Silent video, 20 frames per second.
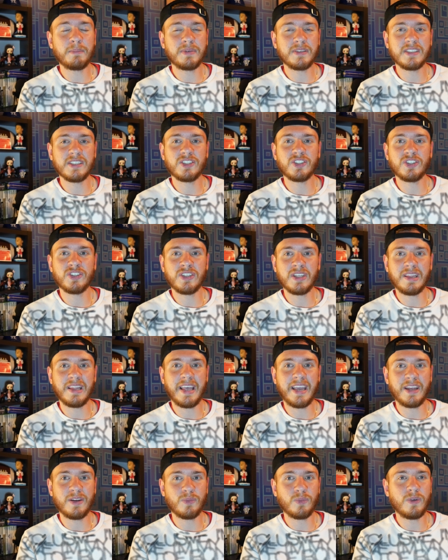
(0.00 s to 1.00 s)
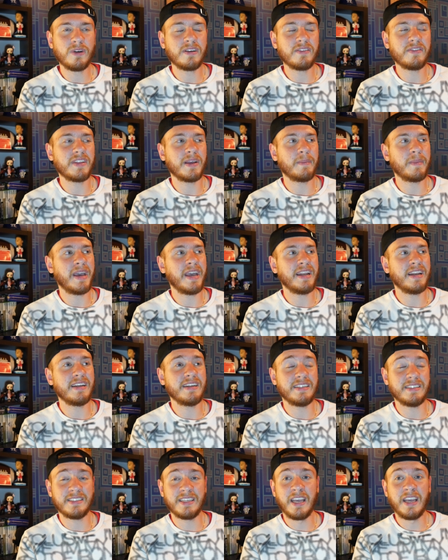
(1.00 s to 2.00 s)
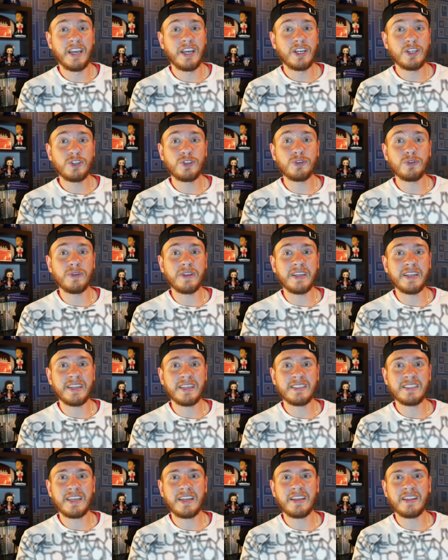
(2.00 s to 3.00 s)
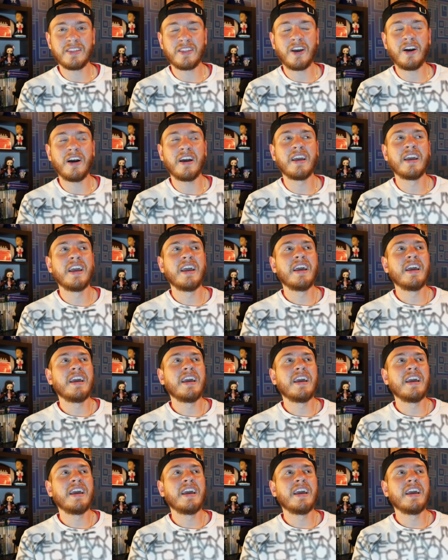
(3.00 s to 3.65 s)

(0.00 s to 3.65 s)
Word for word: in position to land one of them, and it is truly an exciting thought.